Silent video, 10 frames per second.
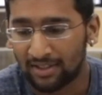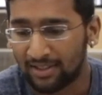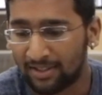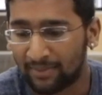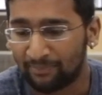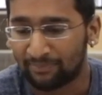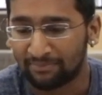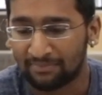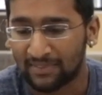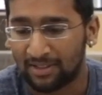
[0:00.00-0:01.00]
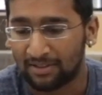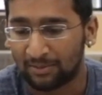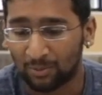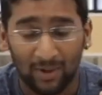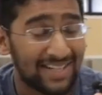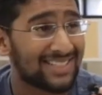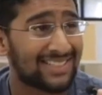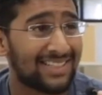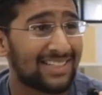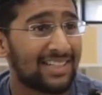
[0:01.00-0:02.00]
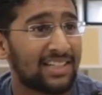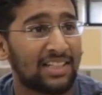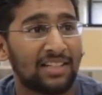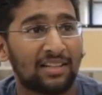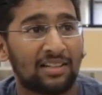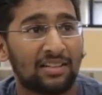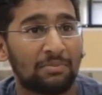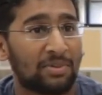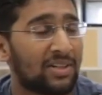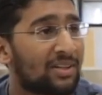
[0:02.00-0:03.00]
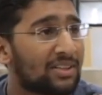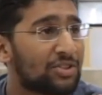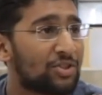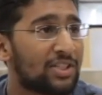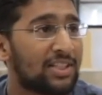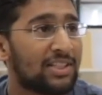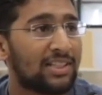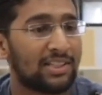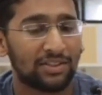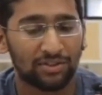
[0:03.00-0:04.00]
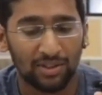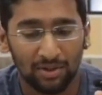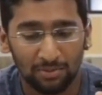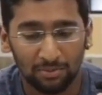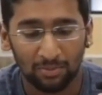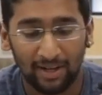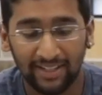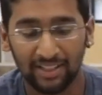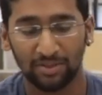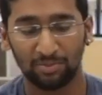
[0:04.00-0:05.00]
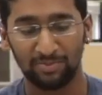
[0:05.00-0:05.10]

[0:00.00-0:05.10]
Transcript: um, uh, writing, and biology. So I get to